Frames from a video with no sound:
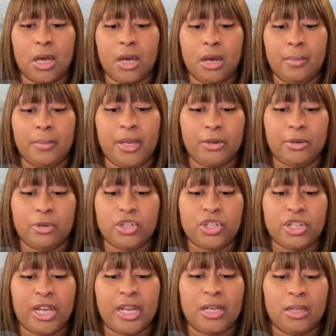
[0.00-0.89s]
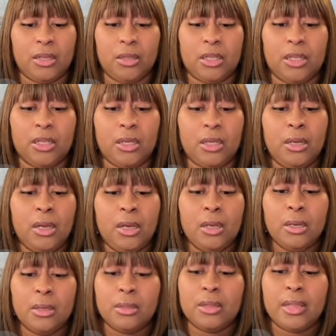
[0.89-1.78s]
Energetically,
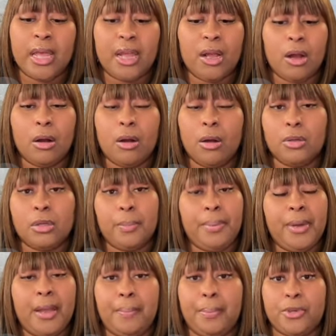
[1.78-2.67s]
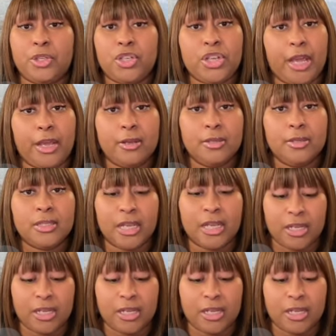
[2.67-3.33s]
they are on a paper chase,